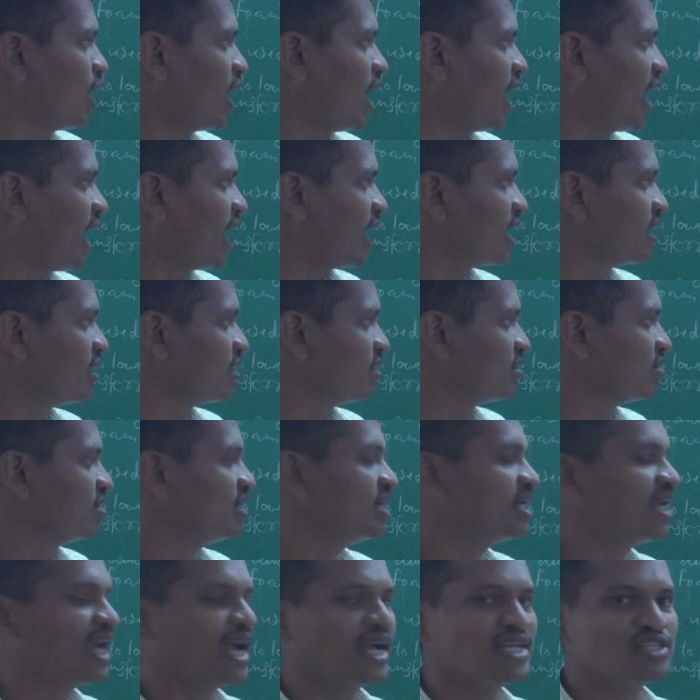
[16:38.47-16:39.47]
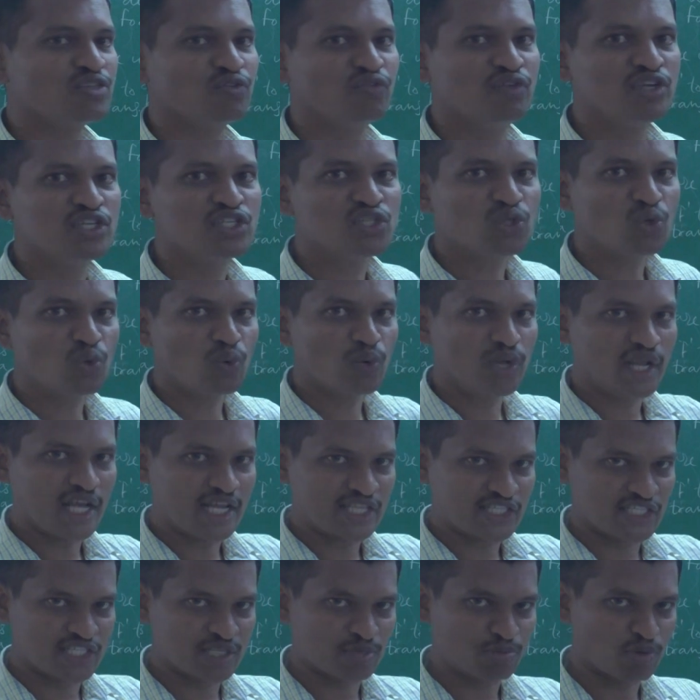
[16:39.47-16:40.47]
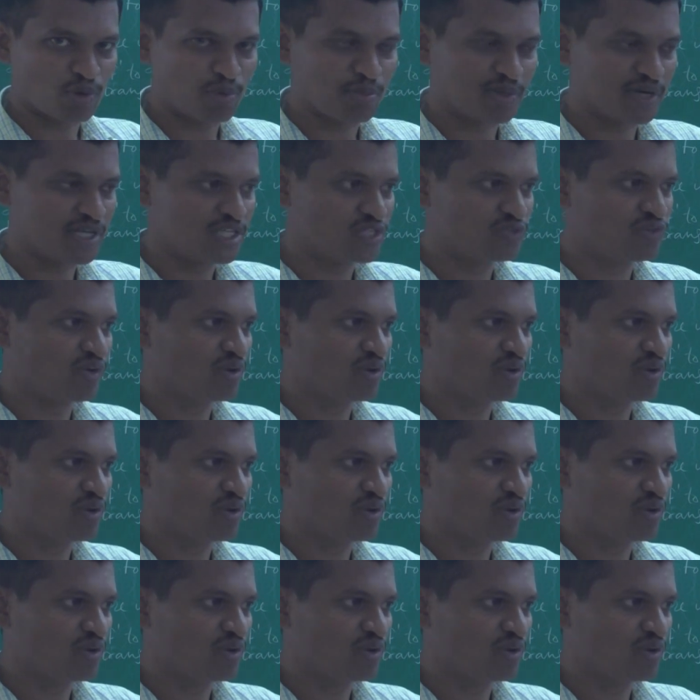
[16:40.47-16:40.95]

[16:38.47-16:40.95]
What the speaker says: and it has viscoelastic properties.